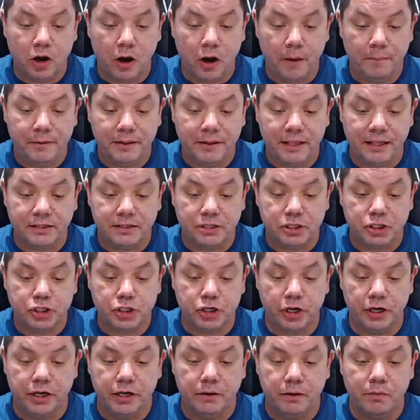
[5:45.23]
to copy that to
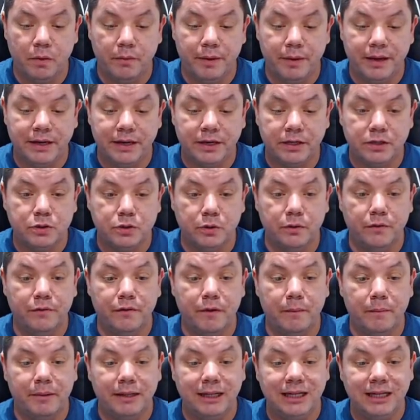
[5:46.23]
show you what we're going to do with
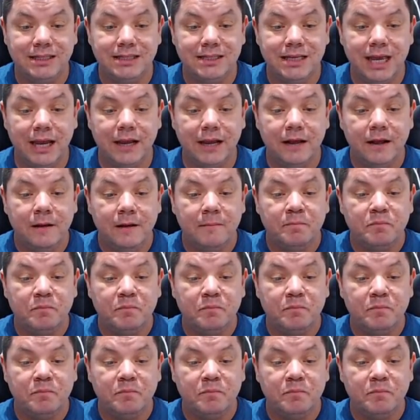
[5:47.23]
it. But let's say